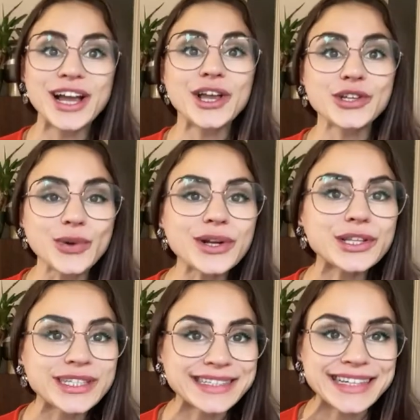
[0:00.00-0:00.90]
Your
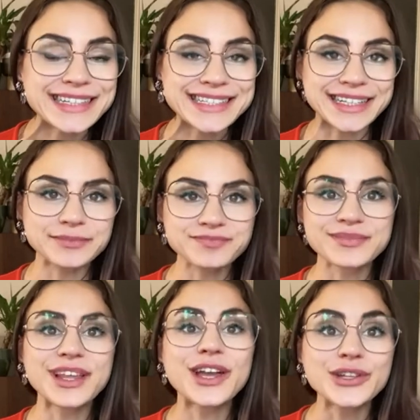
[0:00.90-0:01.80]
LinkedIn
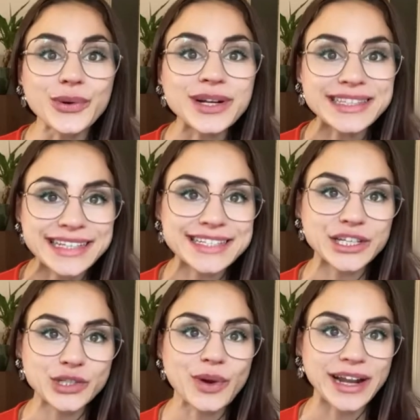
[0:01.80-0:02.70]

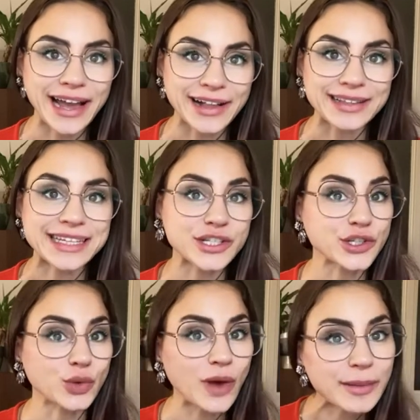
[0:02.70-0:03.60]
URL is
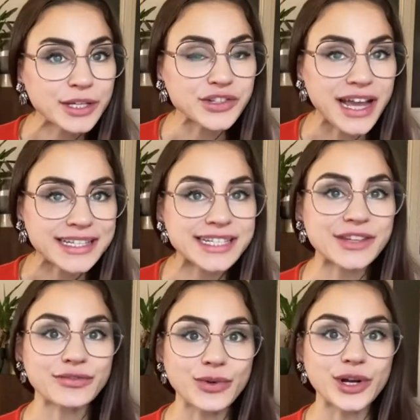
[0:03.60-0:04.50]
your web address
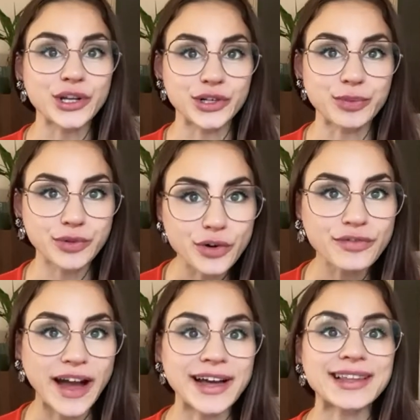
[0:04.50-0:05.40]
for your
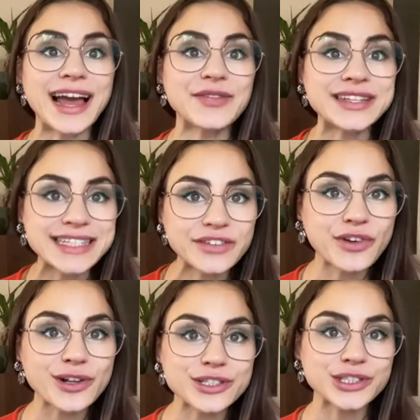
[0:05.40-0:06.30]
profile, and the
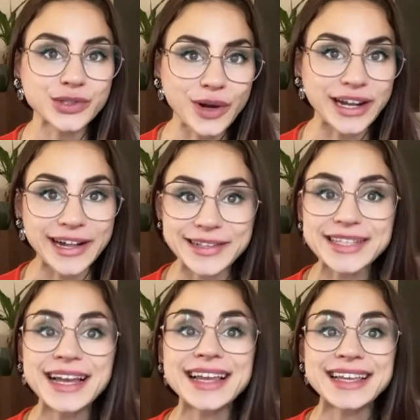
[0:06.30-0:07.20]
default URL
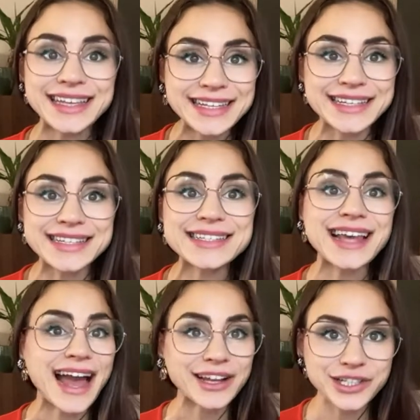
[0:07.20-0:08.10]
is
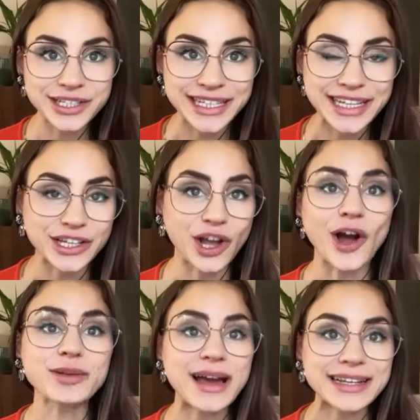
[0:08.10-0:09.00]
actually
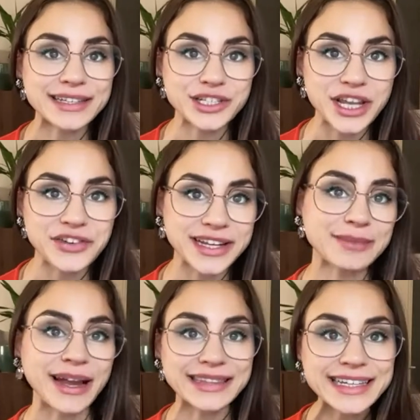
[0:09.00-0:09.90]
automatically generated
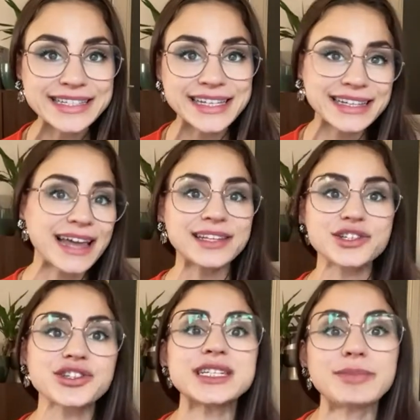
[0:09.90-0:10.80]
by LinkedIn, and it's
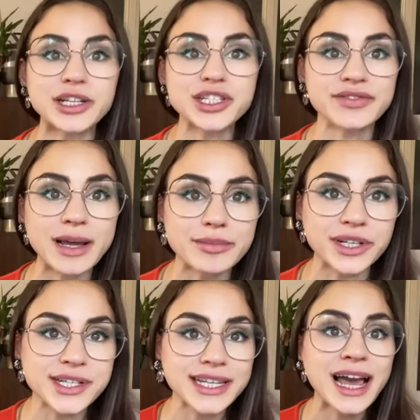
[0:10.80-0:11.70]
just a bunch of
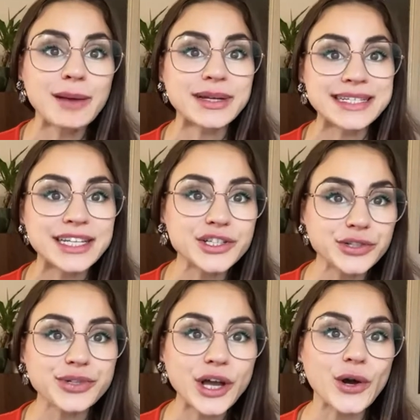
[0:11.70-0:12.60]
numbers. But did you
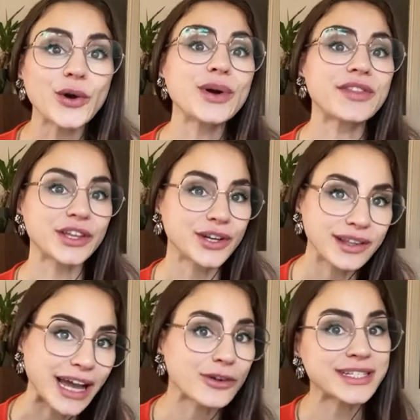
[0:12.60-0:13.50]
know that you're
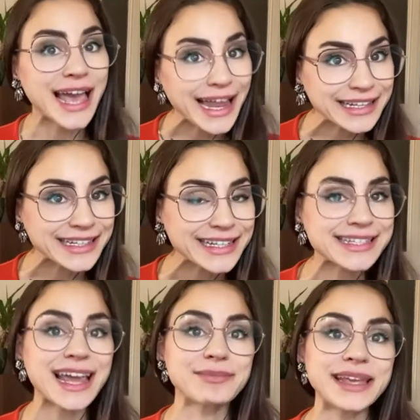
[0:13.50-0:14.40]
allowed to edit it
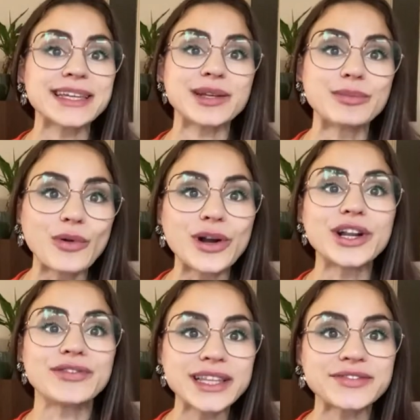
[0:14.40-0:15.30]
and make it more
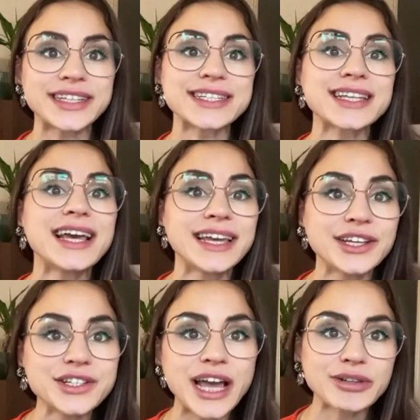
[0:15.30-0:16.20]
relevant?
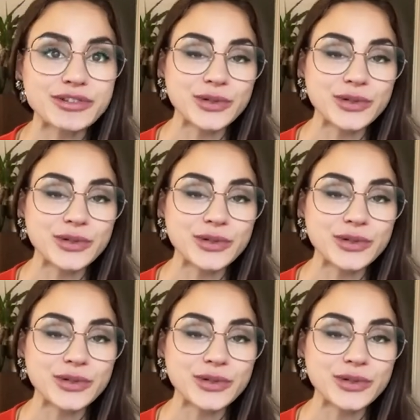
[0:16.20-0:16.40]
Here's how you do